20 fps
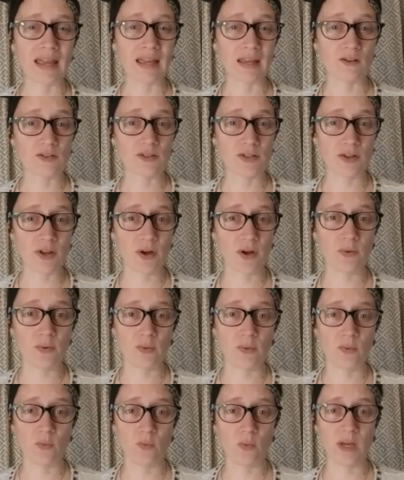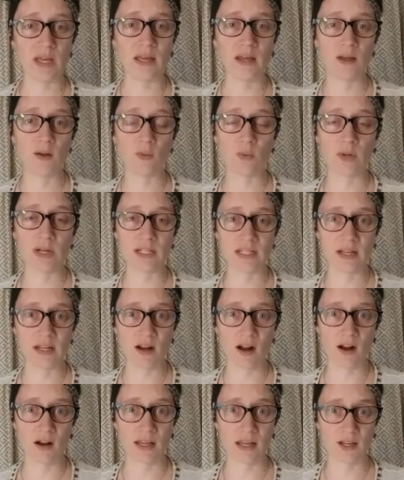8 years ago, we redid
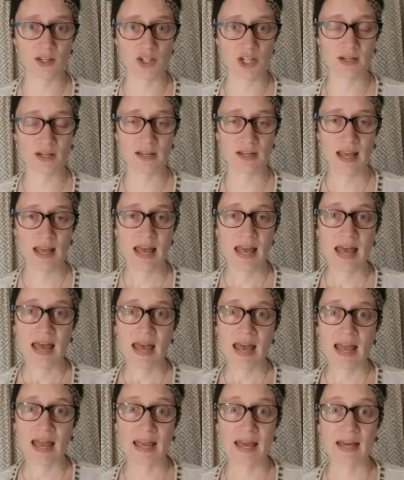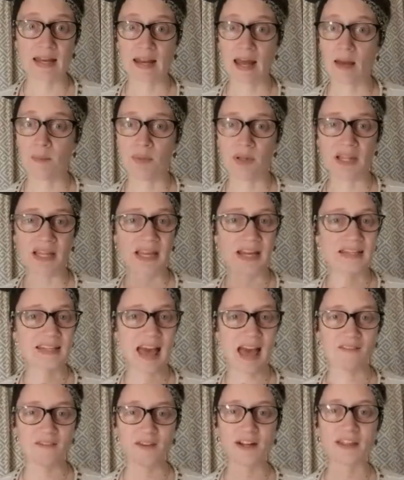our kitchen, and I planned
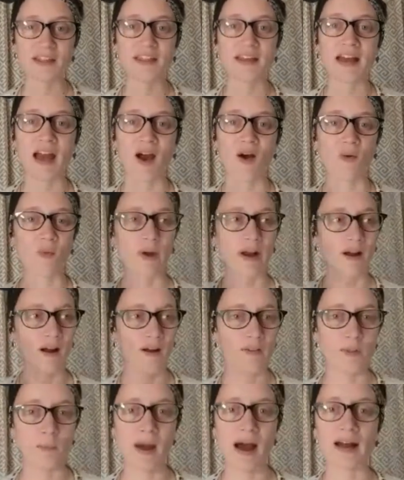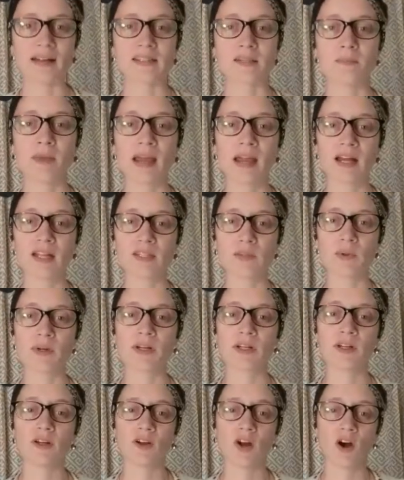everything out, where all the pots and pans were
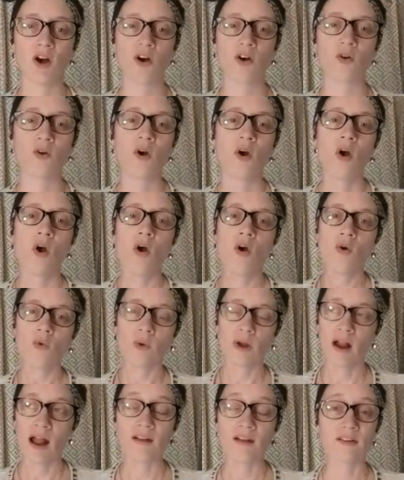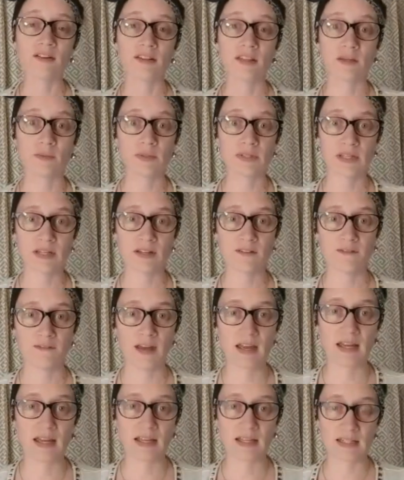going to go, where everything was going to
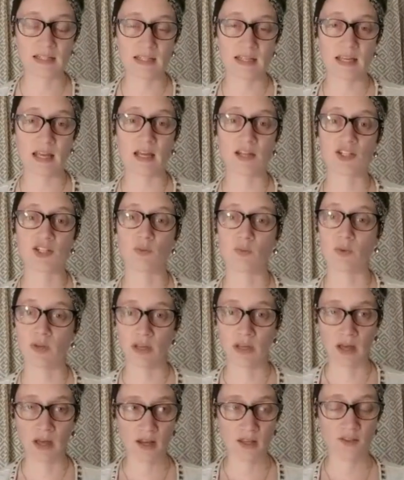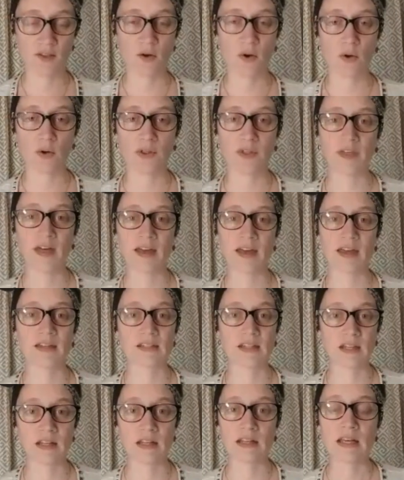fit into the kitchen. We gutted the whole thing
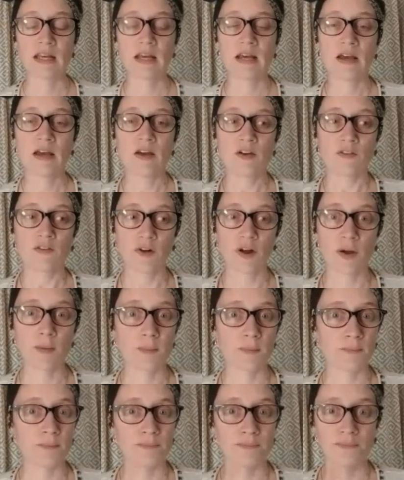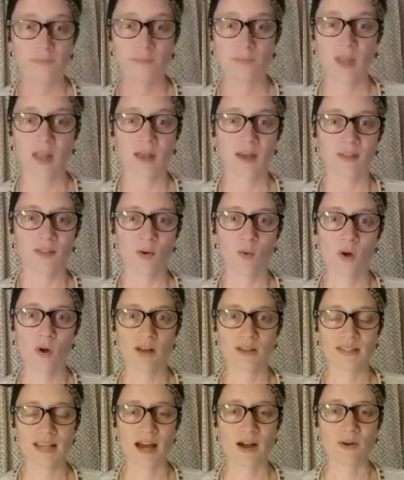and did it from the
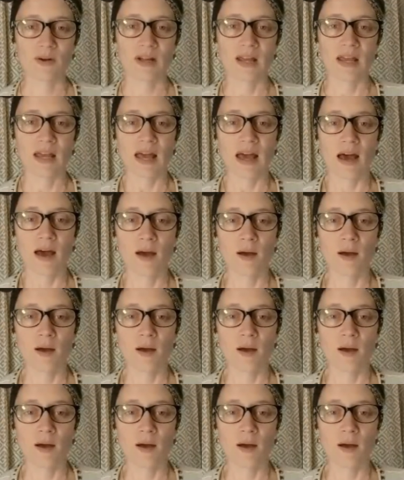walls out.